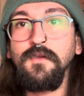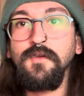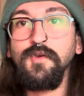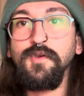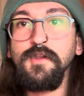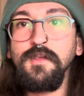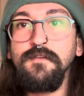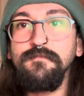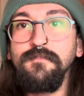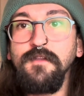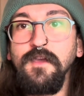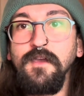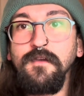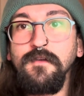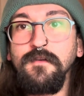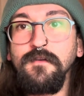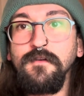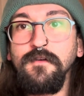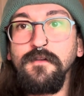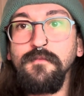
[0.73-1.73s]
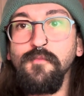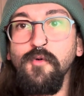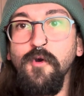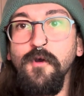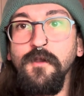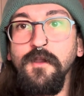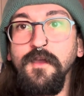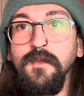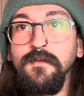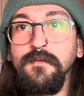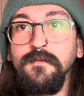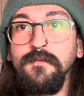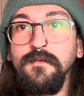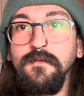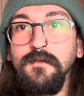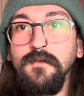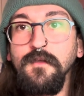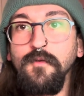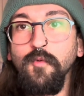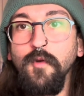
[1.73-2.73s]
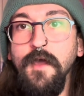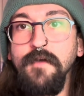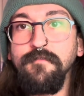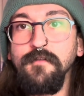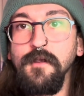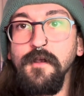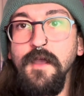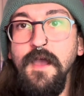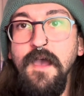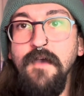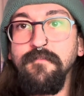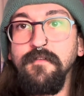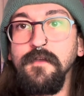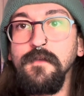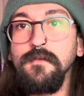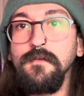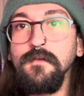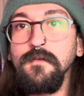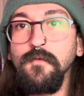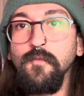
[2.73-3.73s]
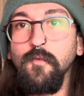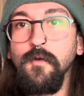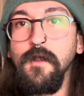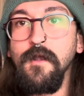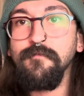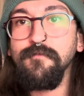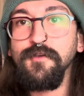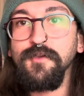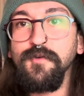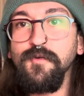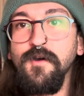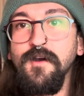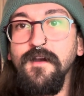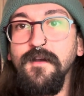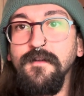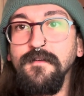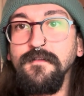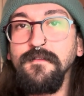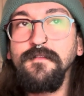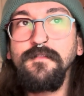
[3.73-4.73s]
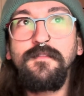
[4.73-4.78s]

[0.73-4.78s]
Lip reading: Good evening, good morning, good whatever you're having, wherever you are.